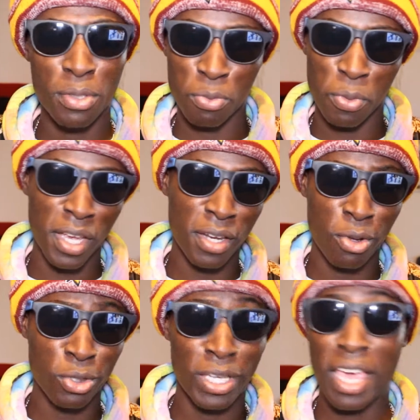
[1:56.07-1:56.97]
It's weird
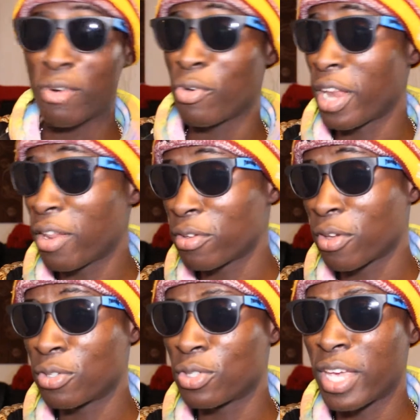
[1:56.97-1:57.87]
because you get in
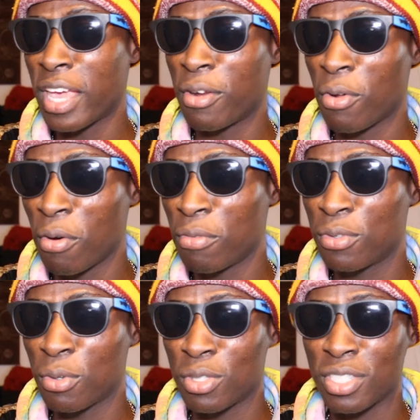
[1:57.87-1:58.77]
because you get in
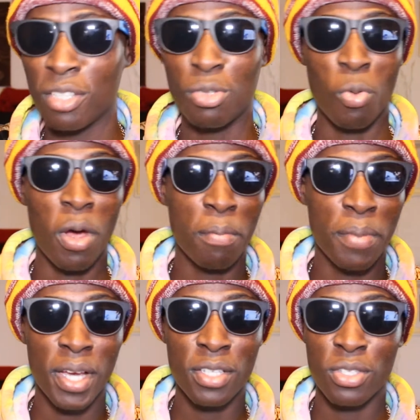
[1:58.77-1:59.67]
love to stick to one
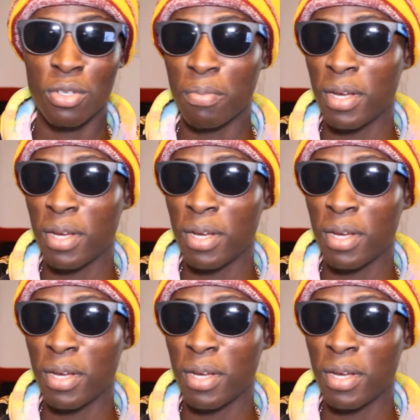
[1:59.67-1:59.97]
person,